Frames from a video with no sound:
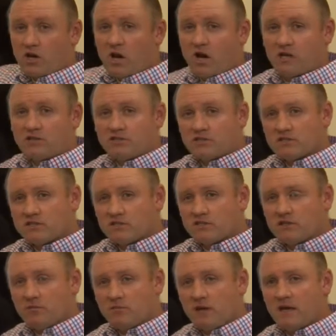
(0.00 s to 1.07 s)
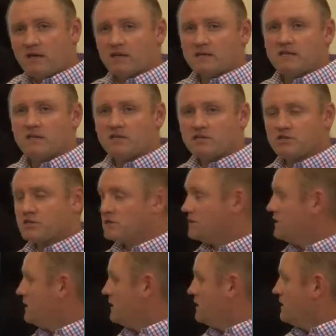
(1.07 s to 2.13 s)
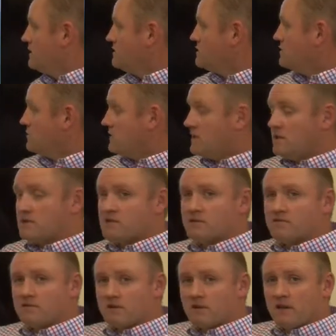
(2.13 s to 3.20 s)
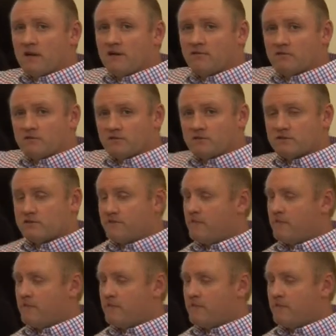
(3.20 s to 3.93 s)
consciously paying attention to each of the levels.